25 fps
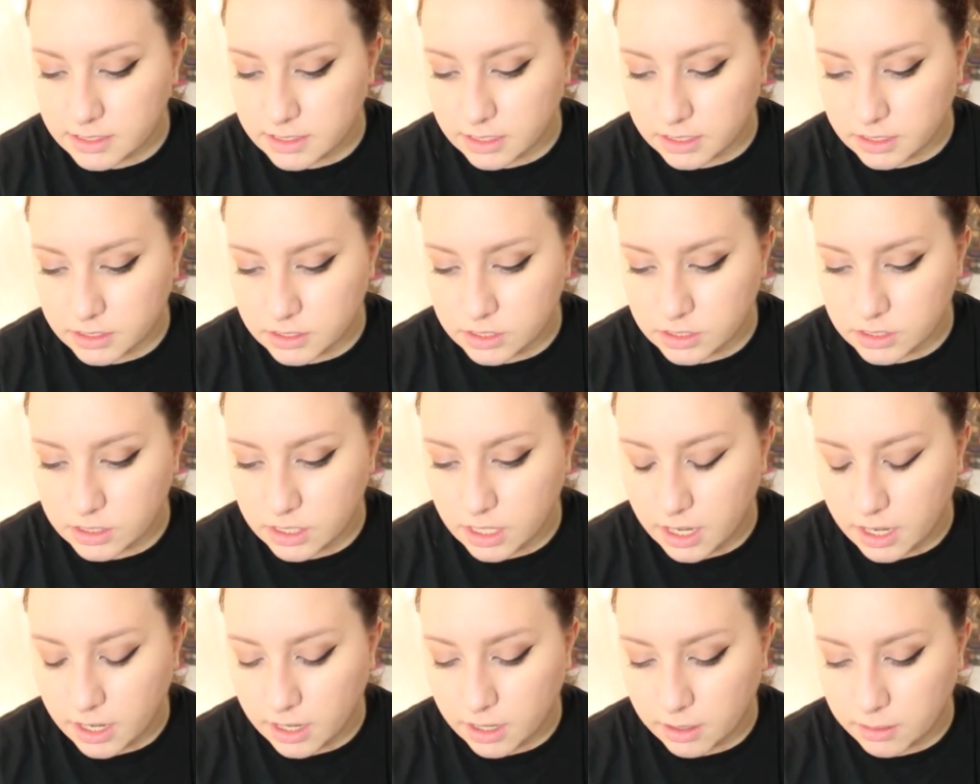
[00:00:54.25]
There's
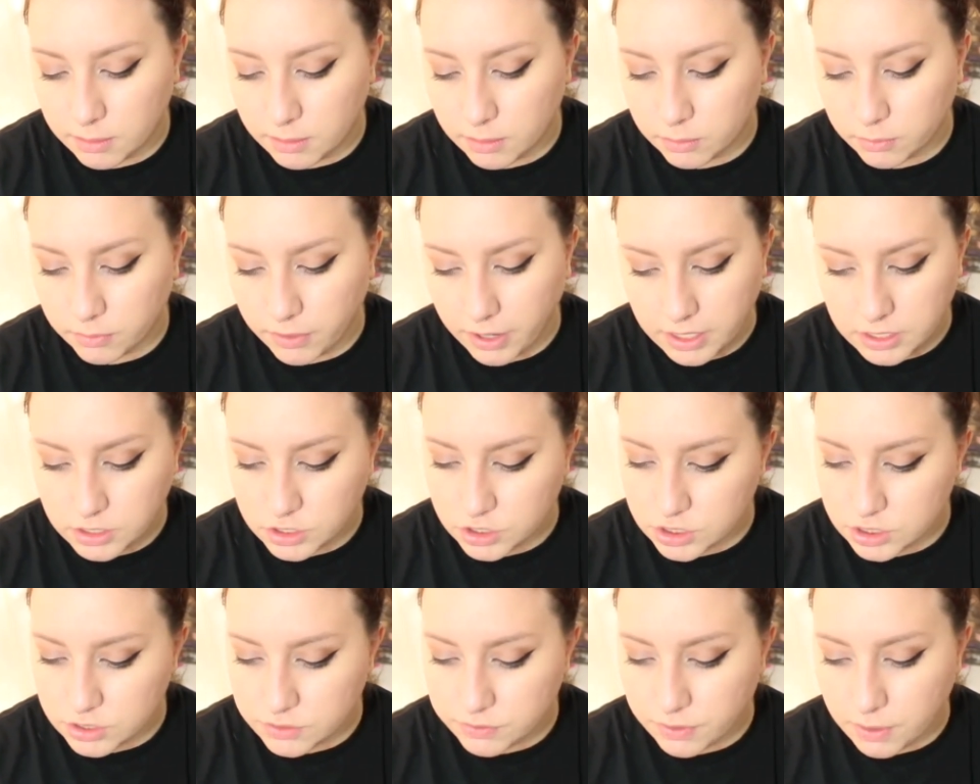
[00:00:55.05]

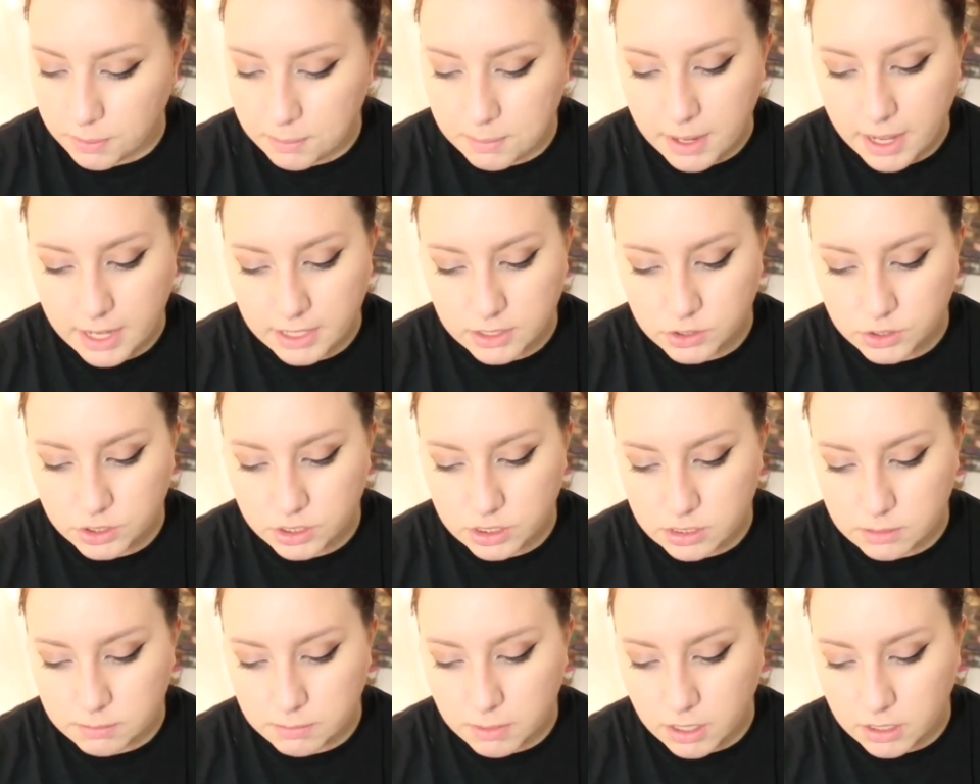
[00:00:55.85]
ranges from extra
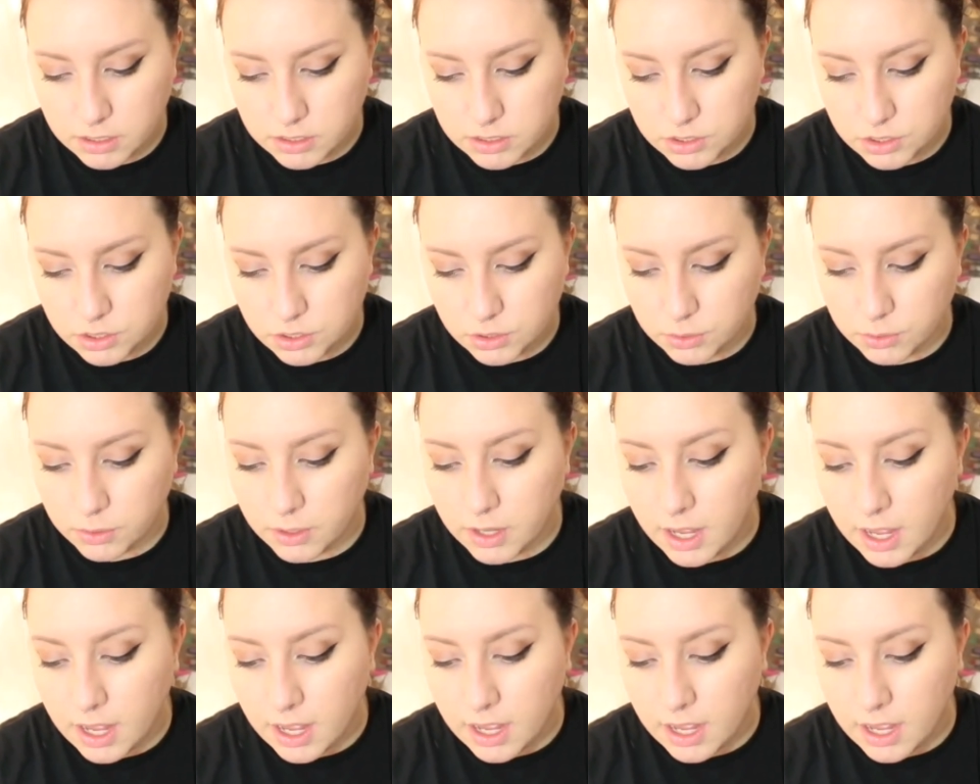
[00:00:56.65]
small to